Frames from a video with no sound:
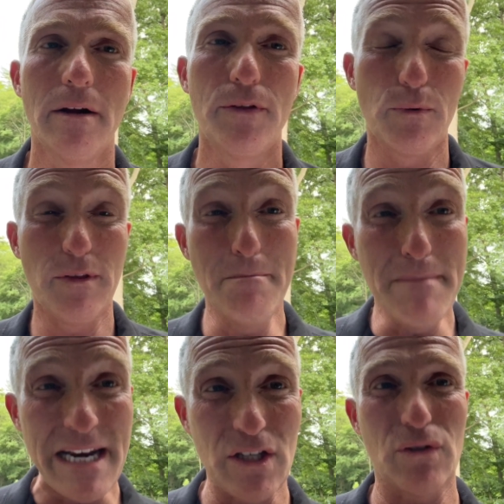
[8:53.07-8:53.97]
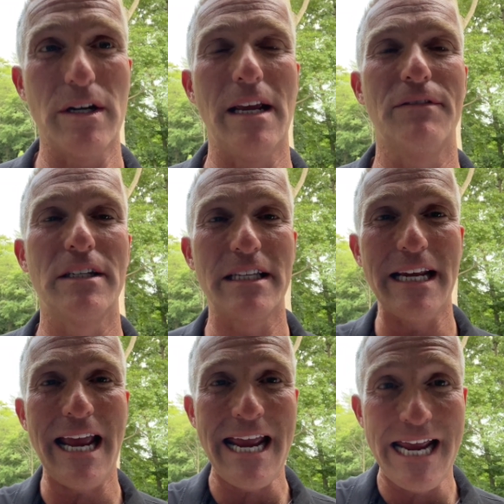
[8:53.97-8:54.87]
through ministry gifts. It's
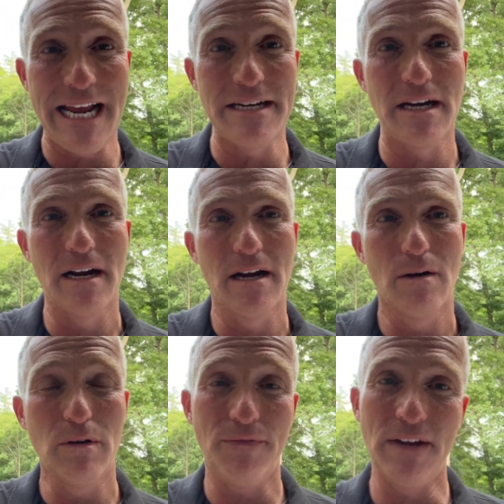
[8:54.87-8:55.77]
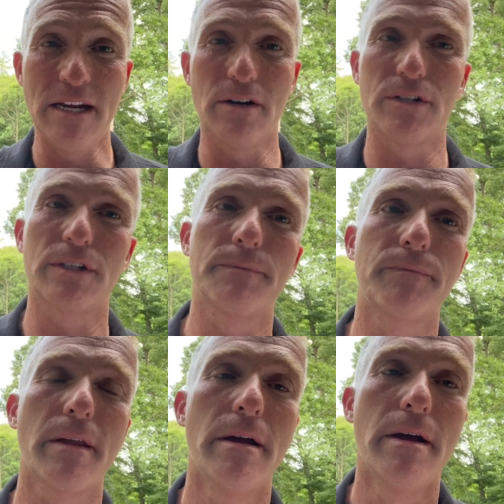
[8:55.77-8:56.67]
like a hand with fingers.
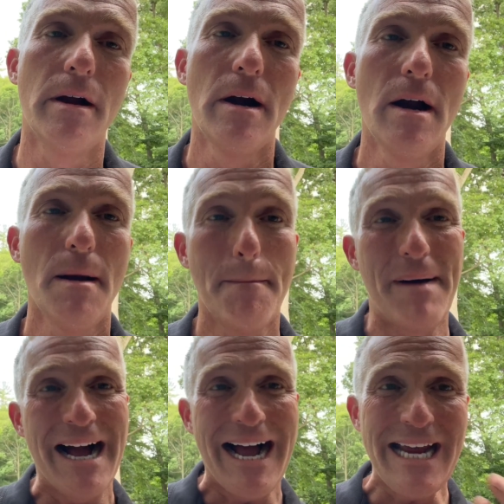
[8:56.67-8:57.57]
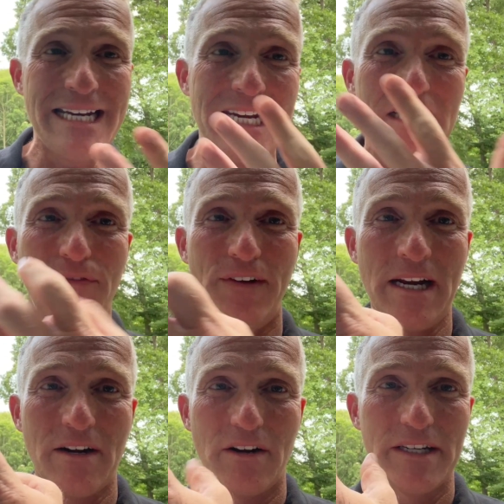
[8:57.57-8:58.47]
Behind each
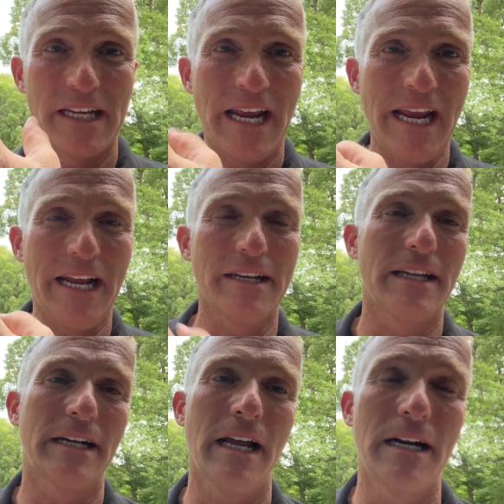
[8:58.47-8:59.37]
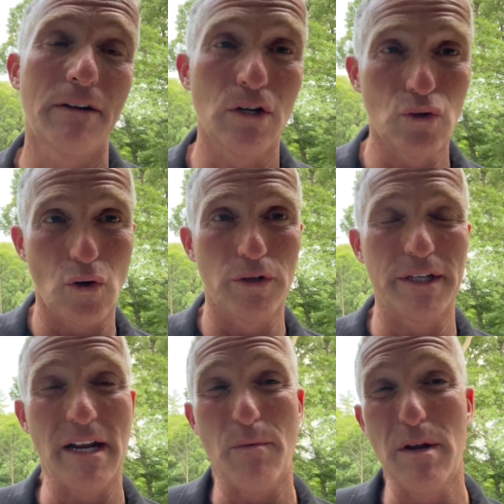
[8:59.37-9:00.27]
finger is a hand that kind of controls
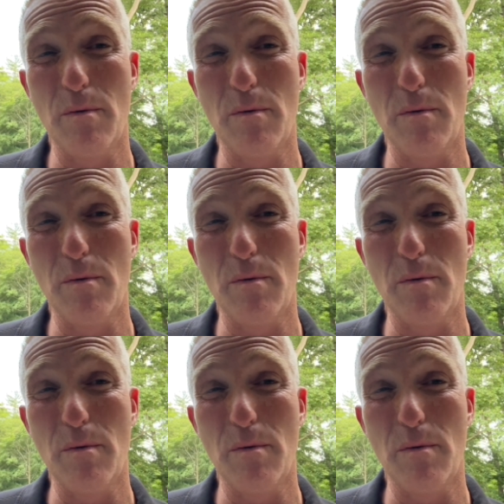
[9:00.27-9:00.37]
it. Now, we